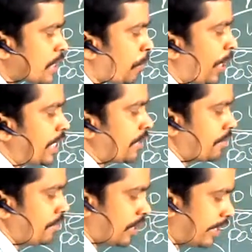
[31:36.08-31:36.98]
this point.
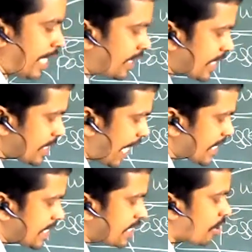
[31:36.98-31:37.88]
Then this
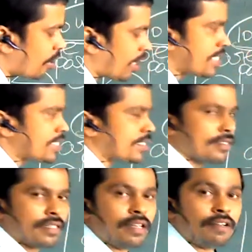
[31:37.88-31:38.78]
X is called as
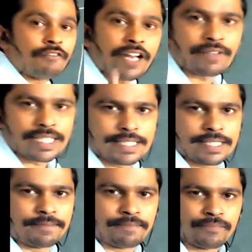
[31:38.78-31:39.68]

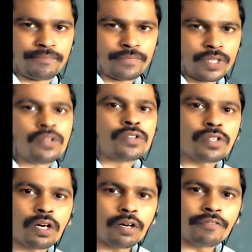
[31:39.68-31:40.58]
frequency.
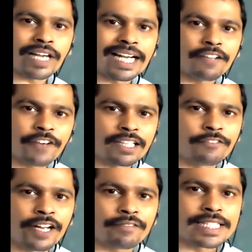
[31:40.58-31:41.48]
So we can define
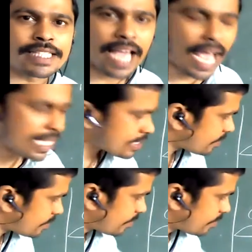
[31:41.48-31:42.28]
the frequency as